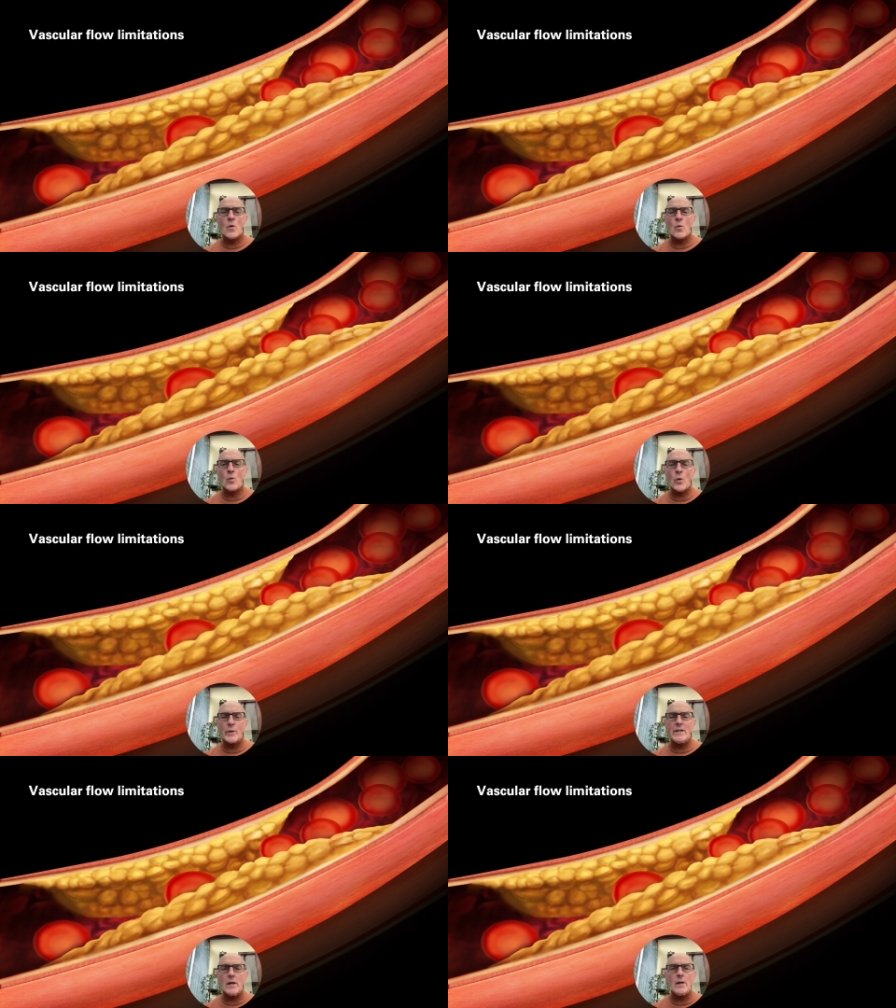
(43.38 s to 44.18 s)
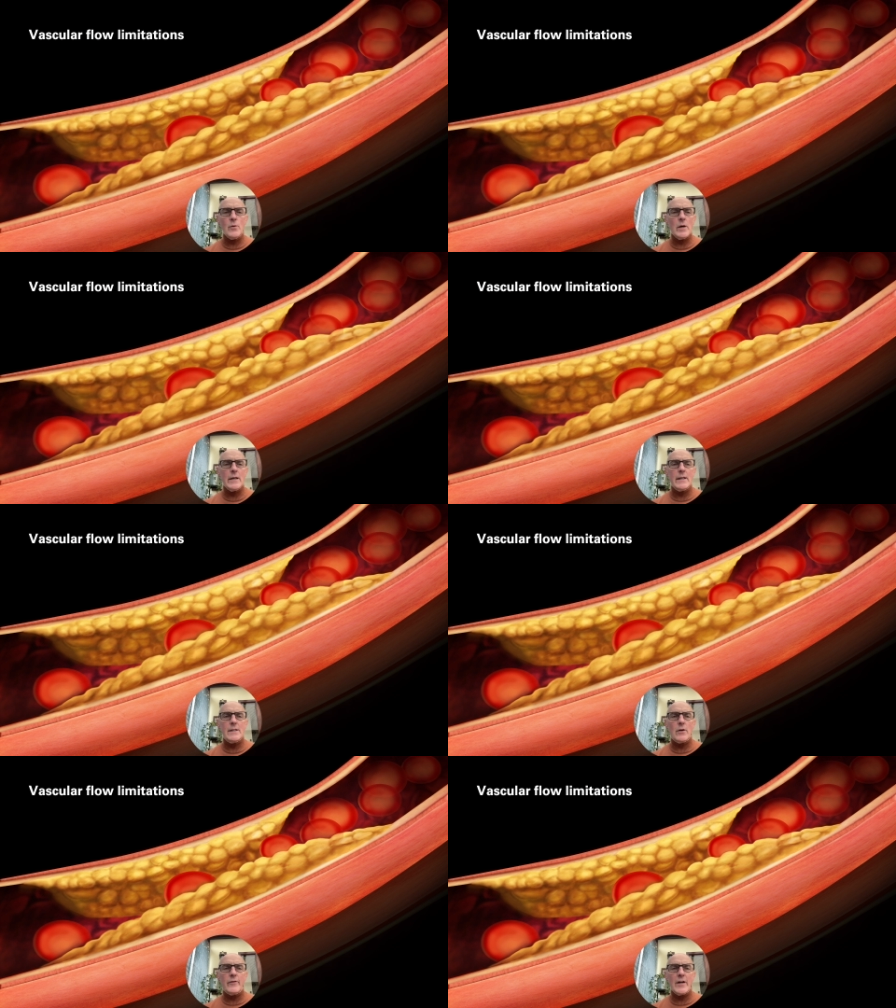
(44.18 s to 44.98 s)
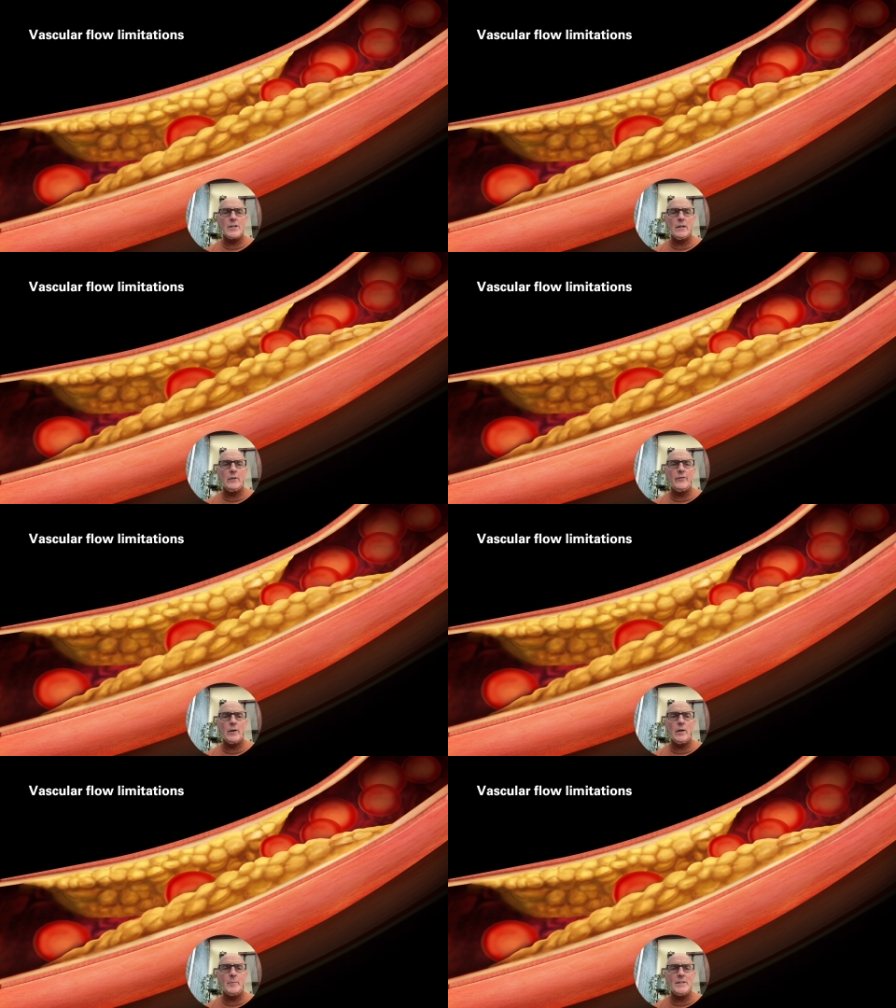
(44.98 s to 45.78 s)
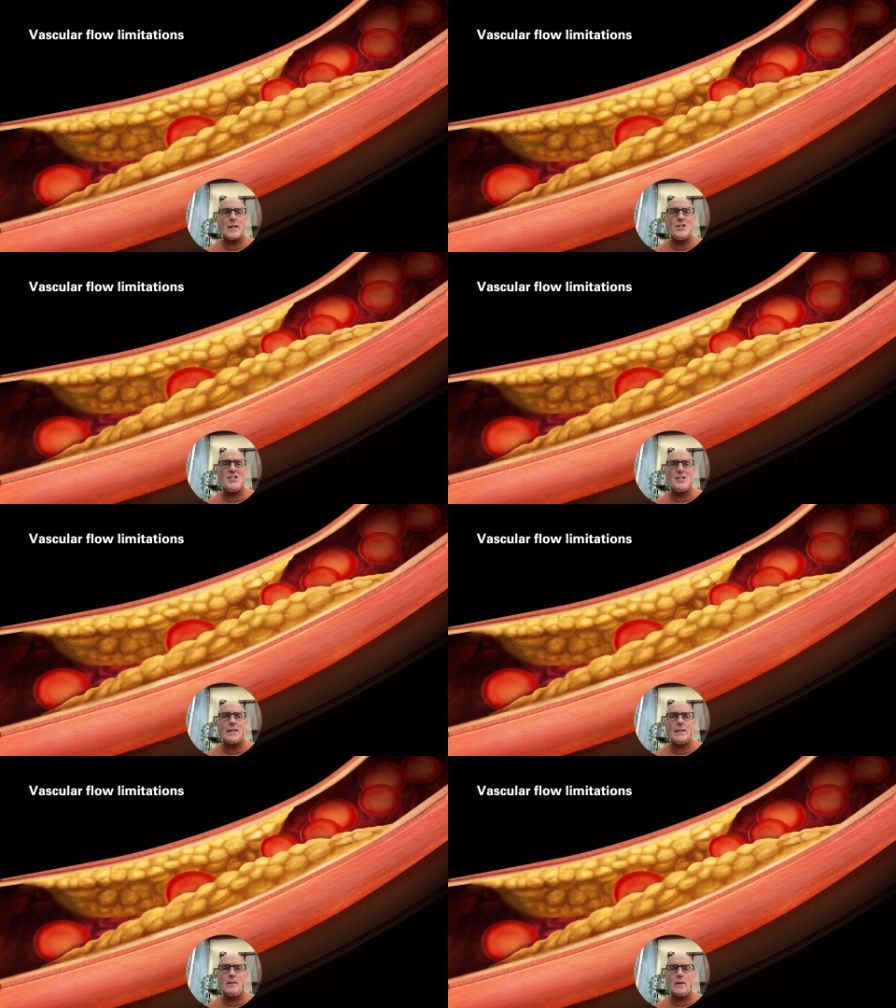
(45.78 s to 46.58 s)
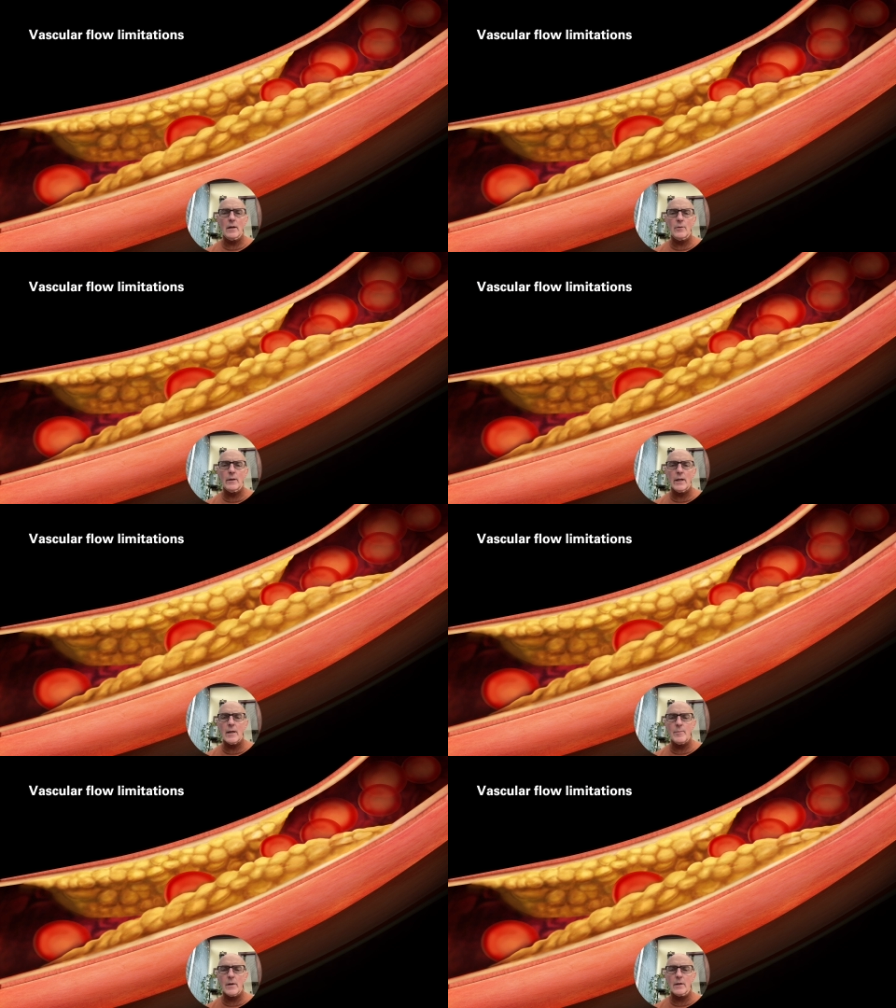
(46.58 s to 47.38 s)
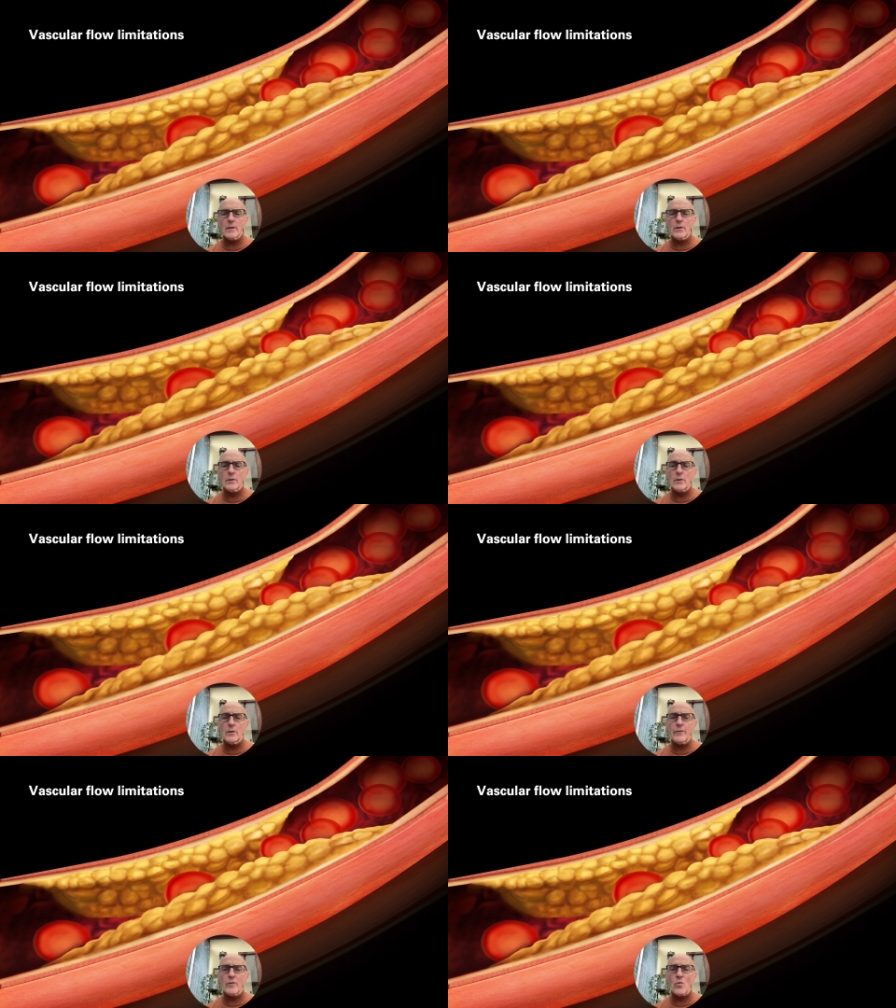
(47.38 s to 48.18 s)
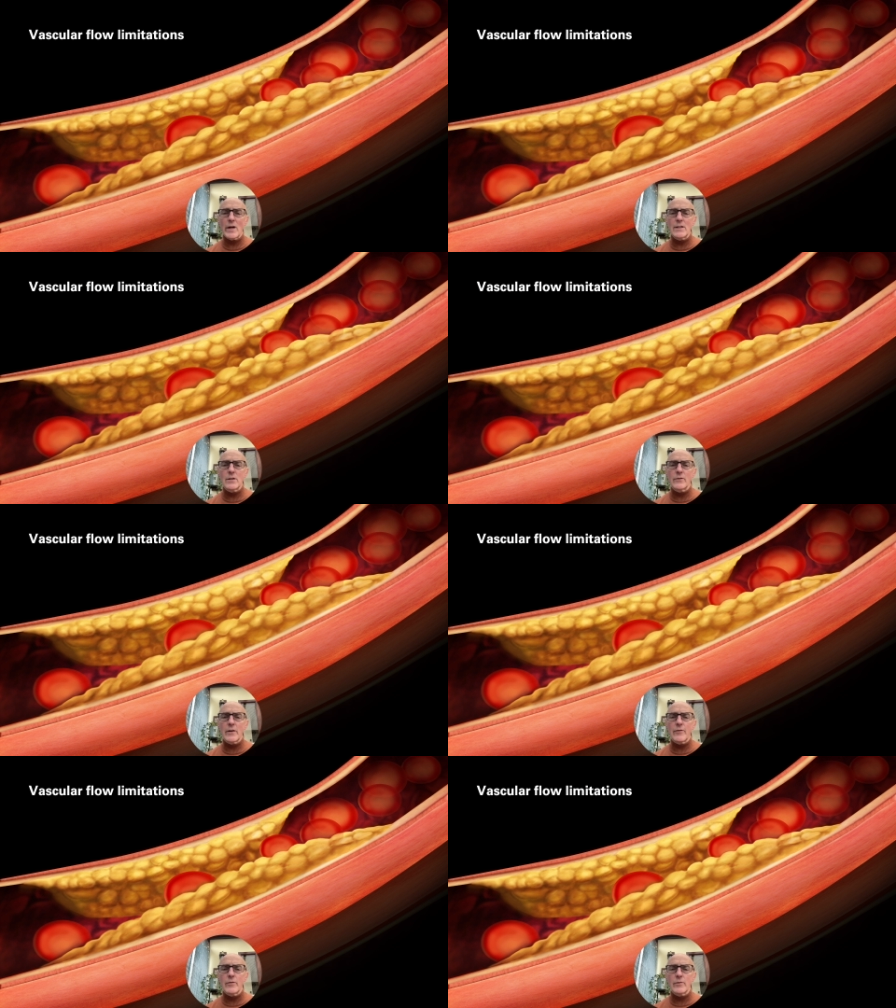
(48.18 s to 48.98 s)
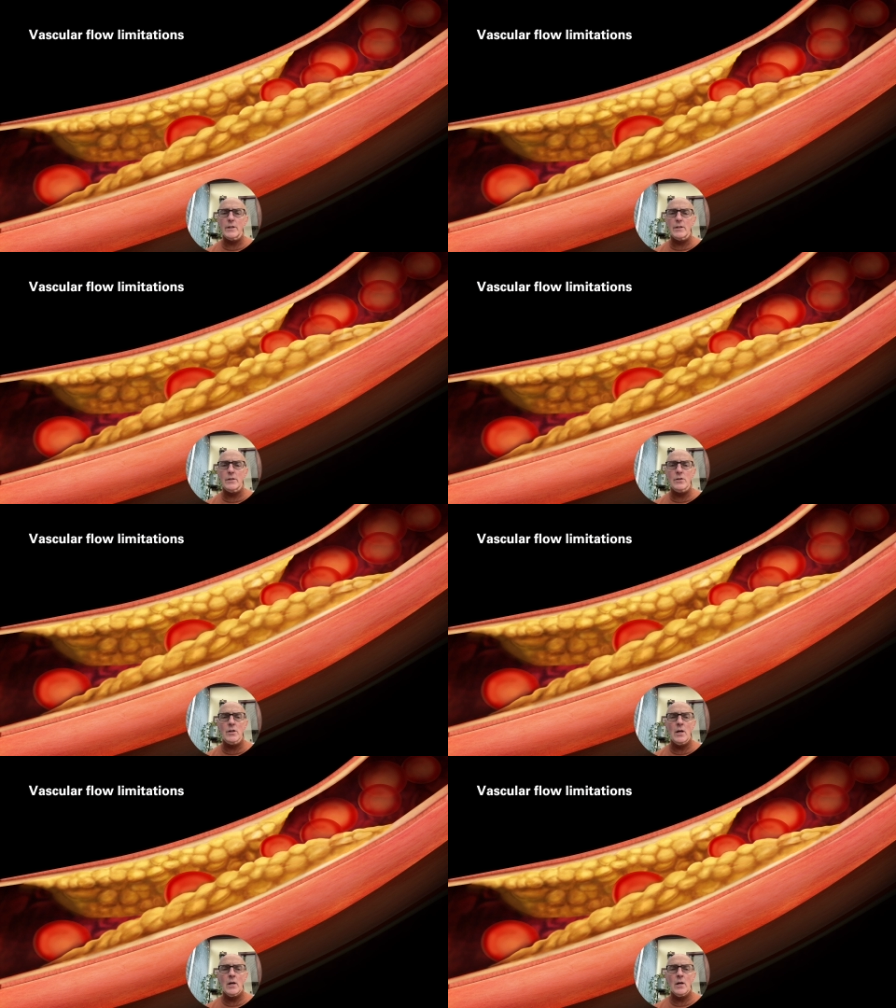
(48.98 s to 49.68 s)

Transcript: What we know is that vascular flow limitations in the lower limb can occur for a range of different reasons,